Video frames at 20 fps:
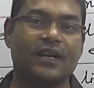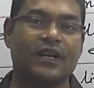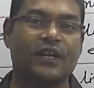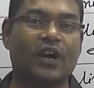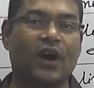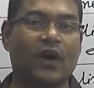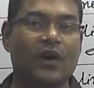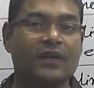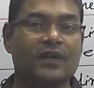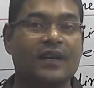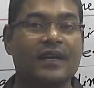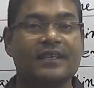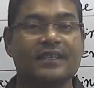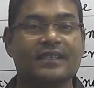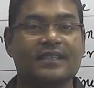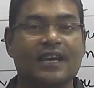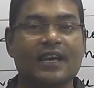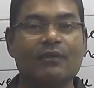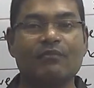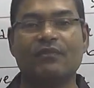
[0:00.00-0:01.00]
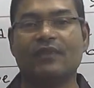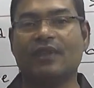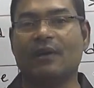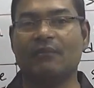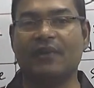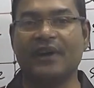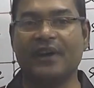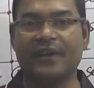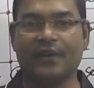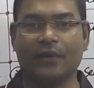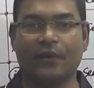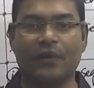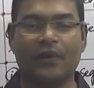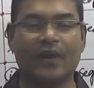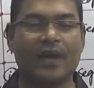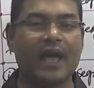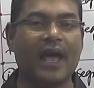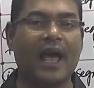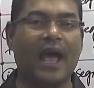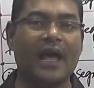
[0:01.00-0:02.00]
Don't skip the video,
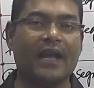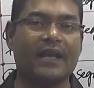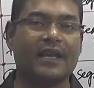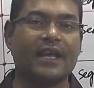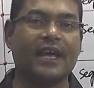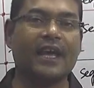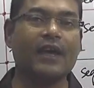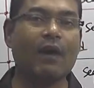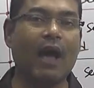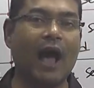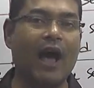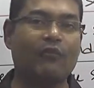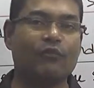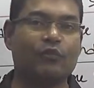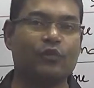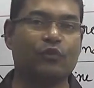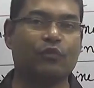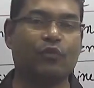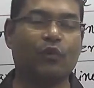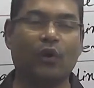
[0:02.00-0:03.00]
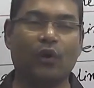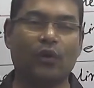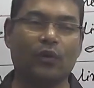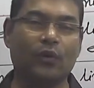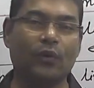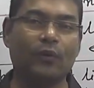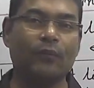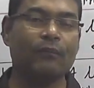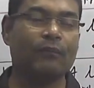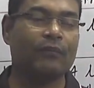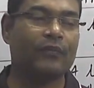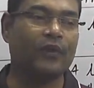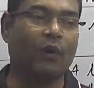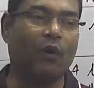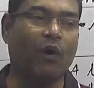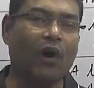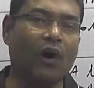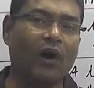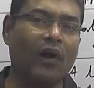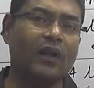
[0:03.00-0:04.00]
and you have to follow
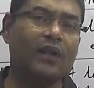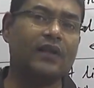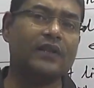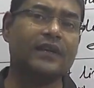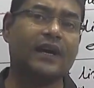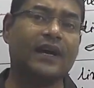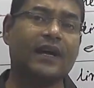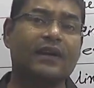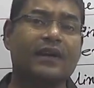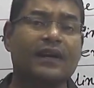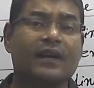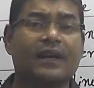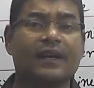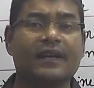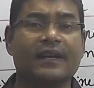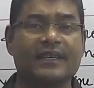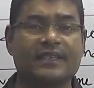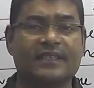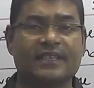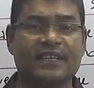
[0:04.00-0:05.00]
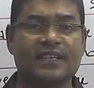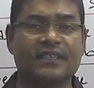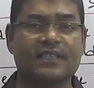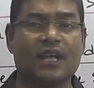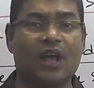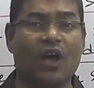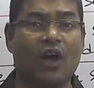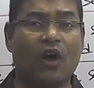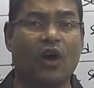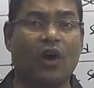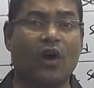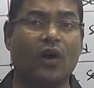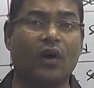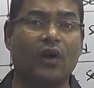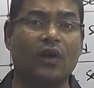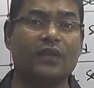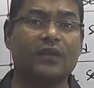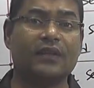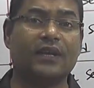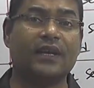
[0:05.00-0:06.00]
all the lessons,
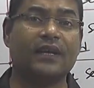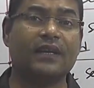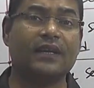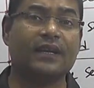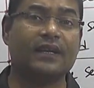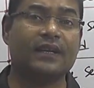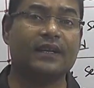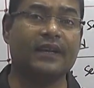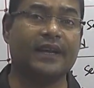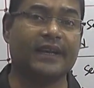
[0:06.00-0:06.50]
all the